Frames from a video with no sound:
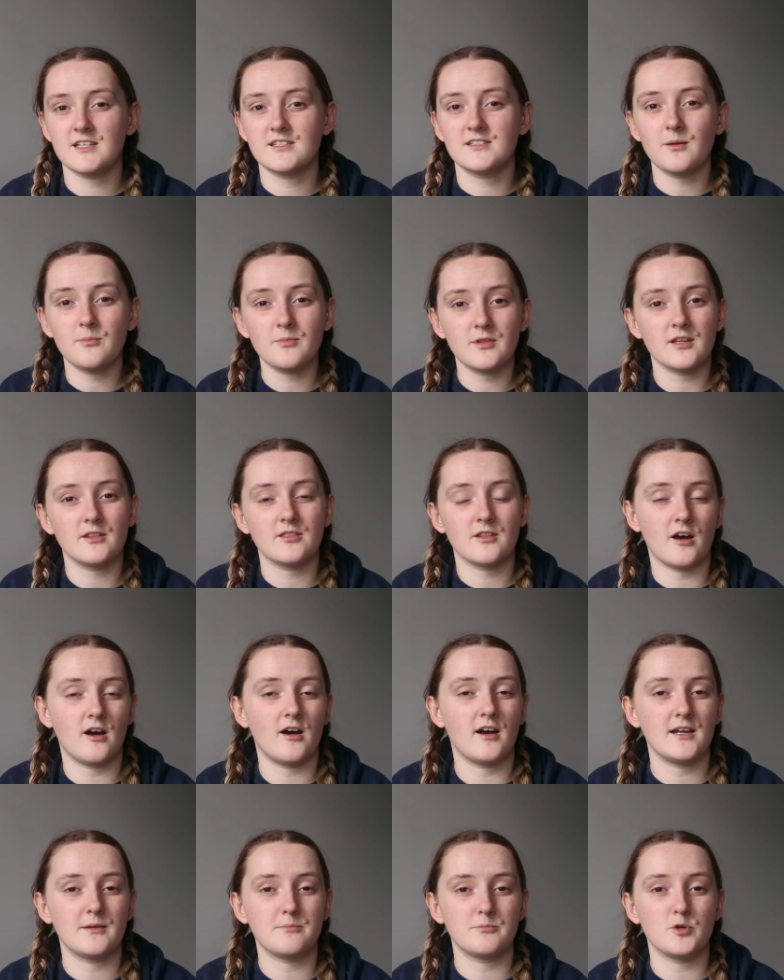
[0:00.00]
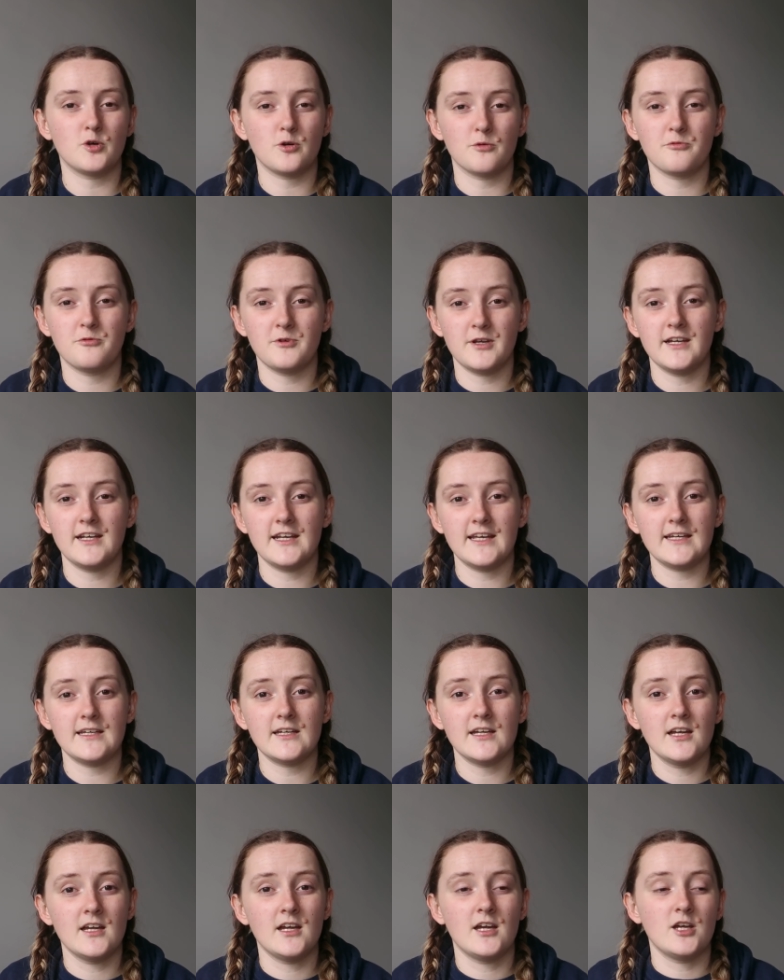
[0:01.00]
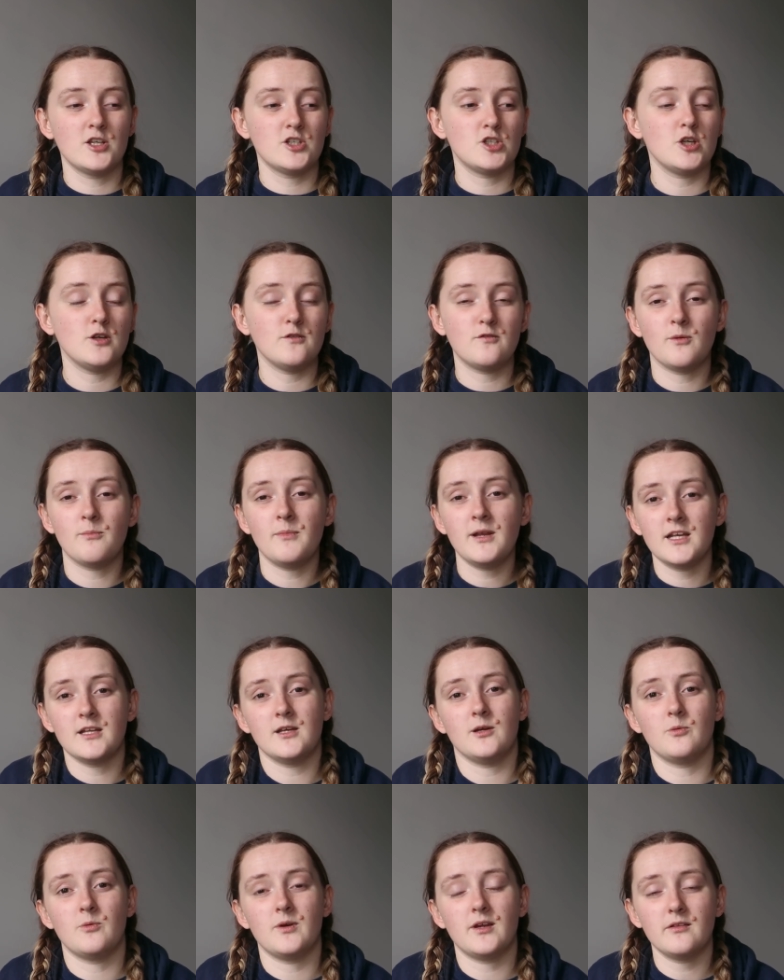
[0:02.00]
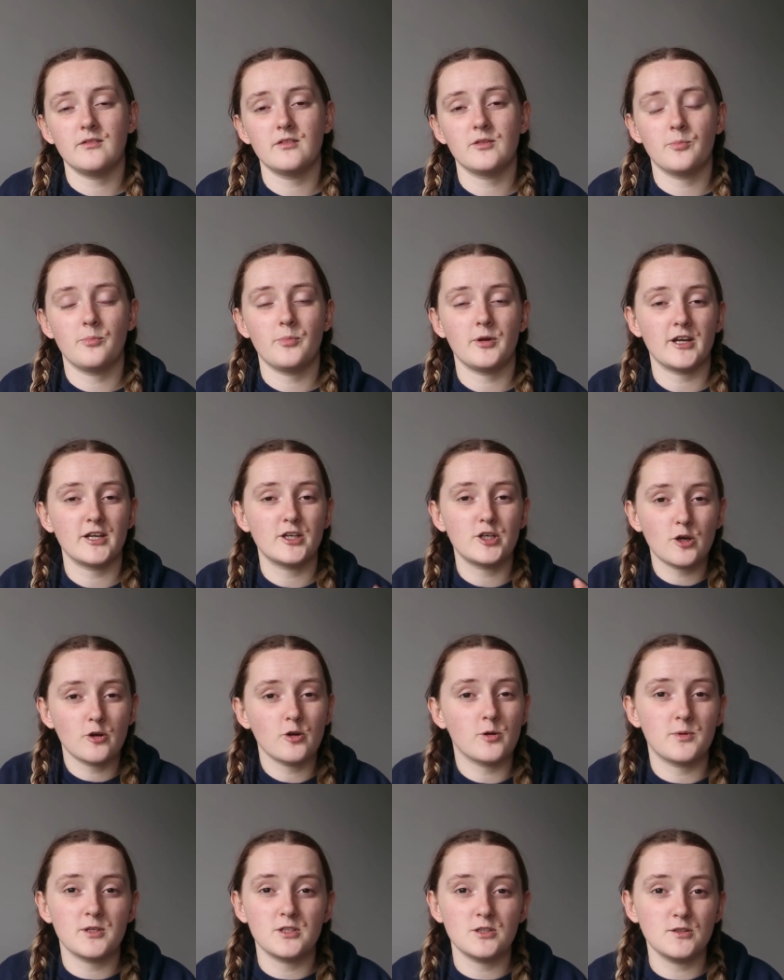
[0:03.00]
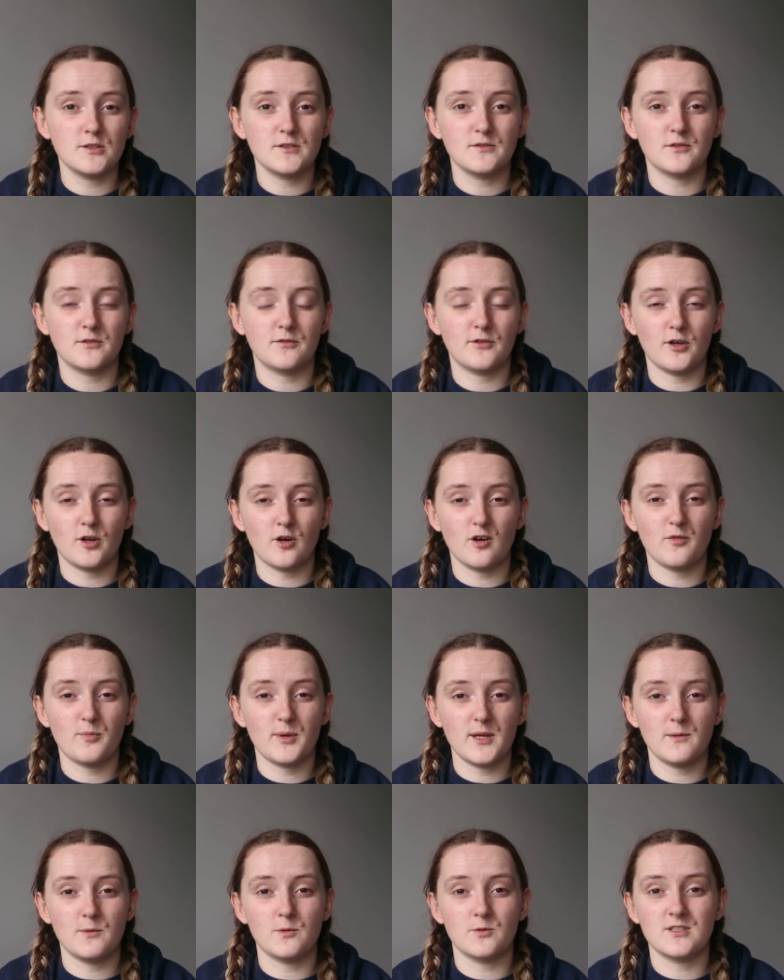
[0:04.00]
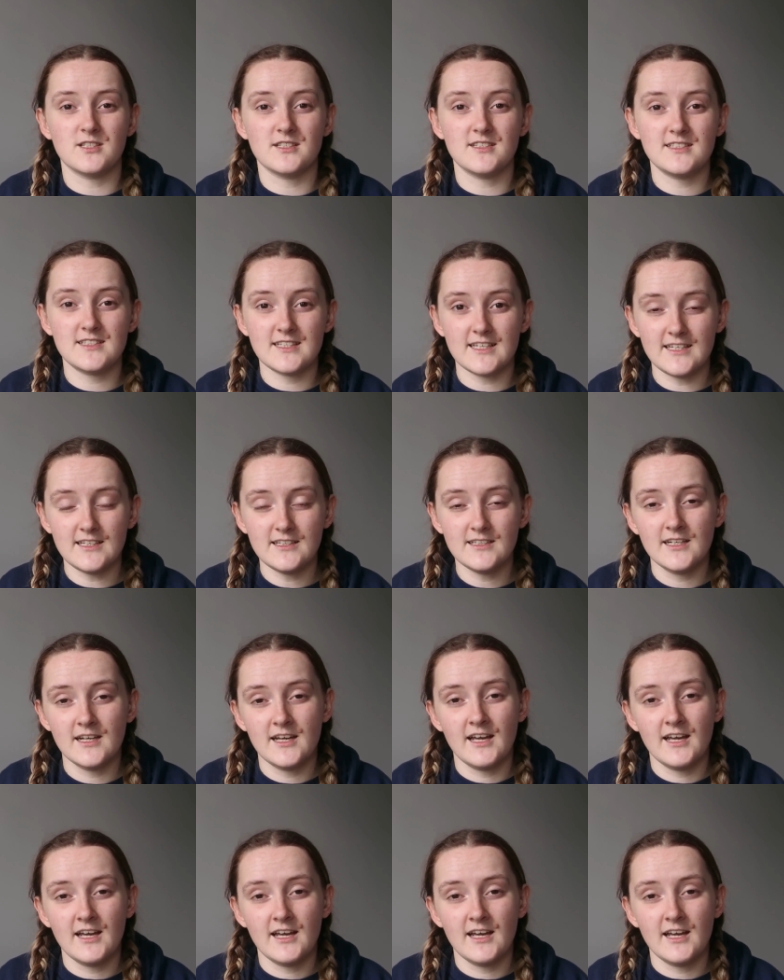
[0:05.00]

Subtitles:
It's something that I'm not really too familiar with, but I know it'd be useful for a lot of people to see,